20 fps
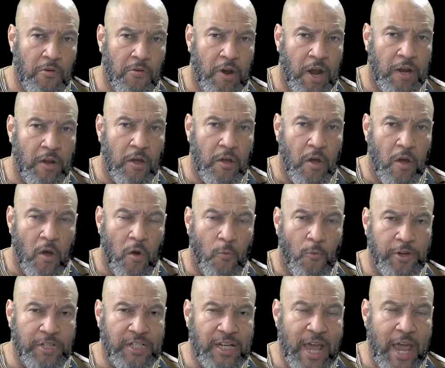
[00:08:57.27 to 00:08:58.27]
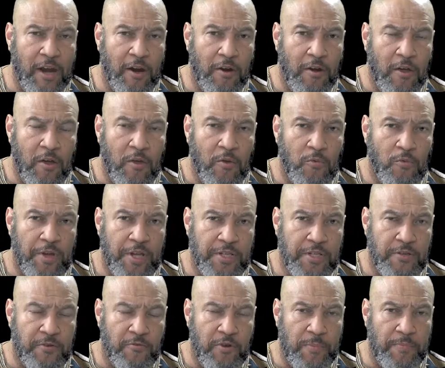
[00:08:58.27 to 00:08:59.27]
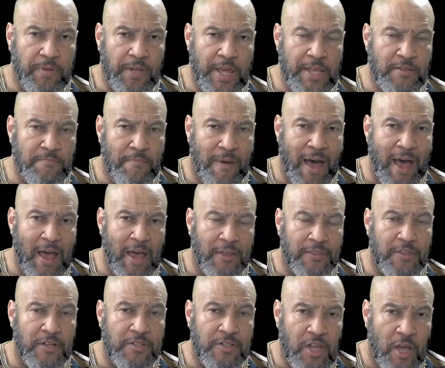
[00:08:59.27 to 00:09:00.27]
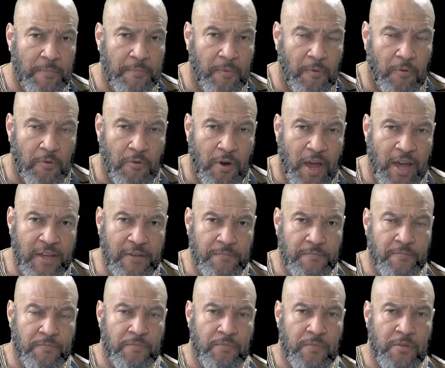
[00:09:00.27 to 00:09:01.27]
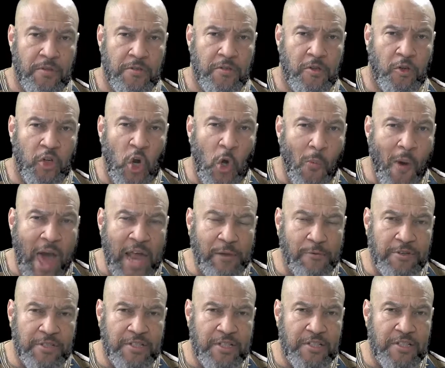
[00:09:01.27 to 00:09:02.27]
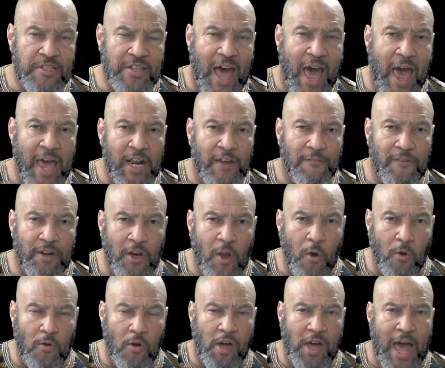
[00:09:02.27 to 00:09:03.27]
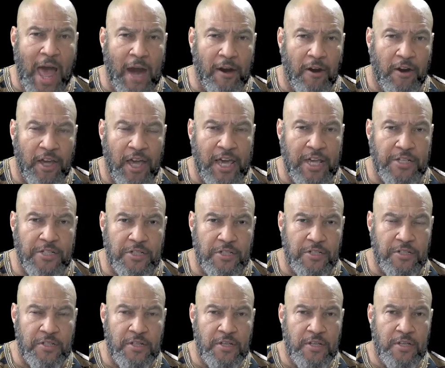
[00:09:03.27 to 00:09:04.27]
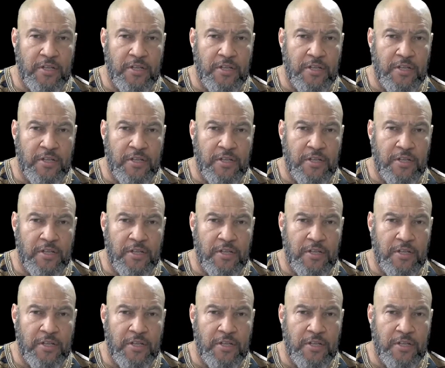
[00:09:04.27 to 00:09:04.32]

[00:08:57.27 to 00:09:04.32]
right? Which later was replaced by the temple, right? So nobody was inside of a local congregation